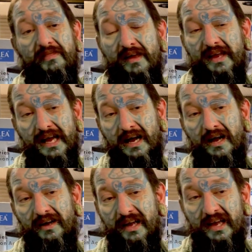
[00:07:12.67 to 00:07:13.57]
They
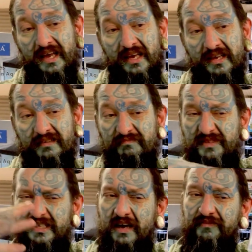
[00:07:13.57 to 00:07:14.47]
are a
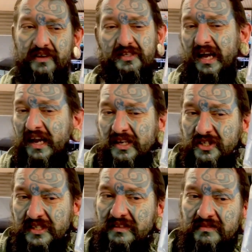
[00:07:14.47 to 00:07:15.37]
Southeast
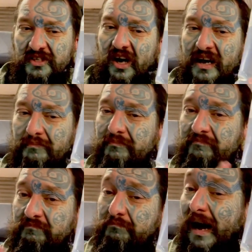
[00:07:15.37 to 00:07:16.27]
Asian type
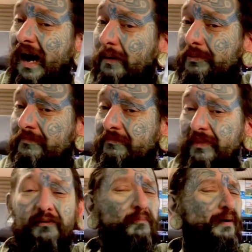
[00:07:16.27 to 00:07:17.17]
barb.
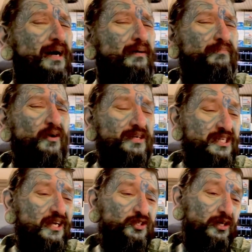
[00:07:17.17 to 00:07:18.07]
They're a barb, not a
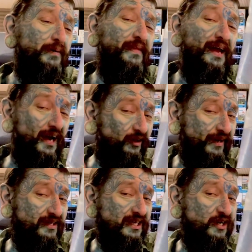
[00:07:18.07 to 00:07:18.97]
tetra, but they act
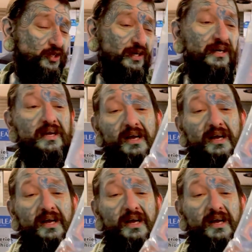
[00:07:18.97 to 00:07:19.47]
like a tetra.